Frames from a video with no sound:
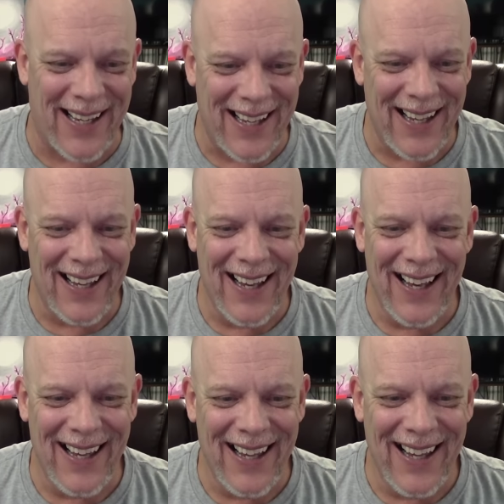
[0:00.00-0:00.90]
Come on, let's go
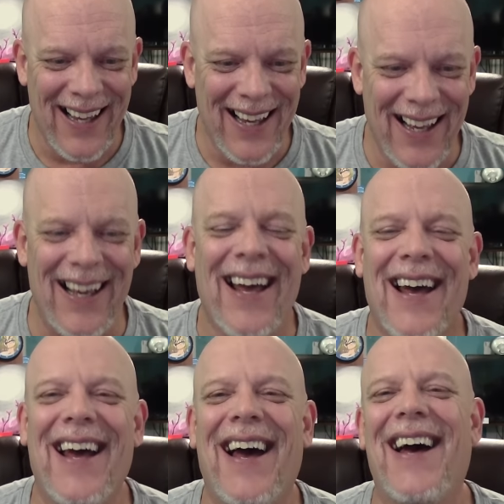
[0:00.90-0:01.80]

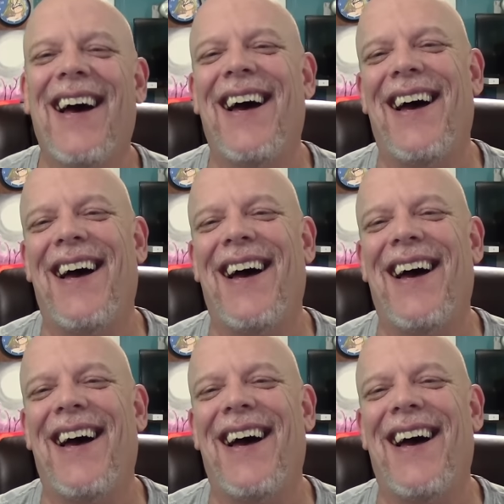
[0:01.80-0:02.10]
today.